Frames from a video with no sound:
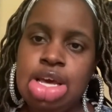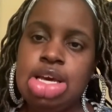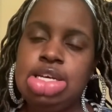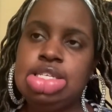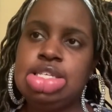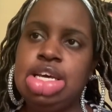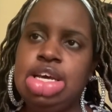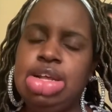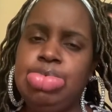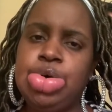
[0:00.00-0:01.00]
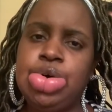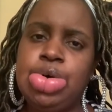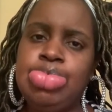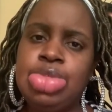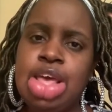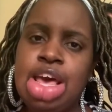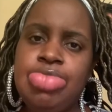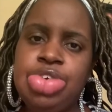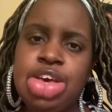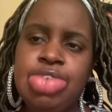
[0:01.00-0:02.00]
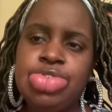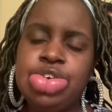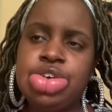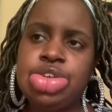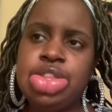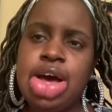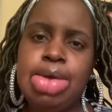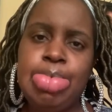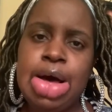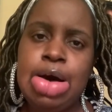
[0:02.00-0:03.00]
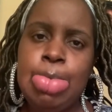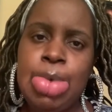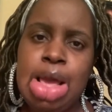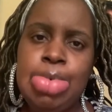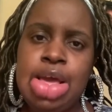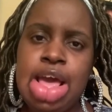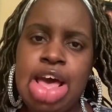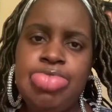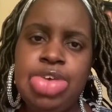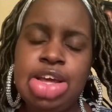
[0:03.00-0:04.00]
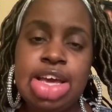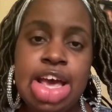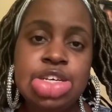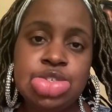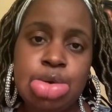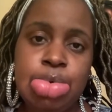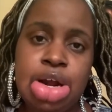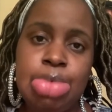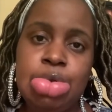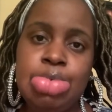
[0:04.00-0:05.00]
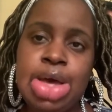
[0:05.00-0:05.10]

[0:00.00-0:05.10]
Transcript: He said, well, have you ever thought about maybe having a gastro problem?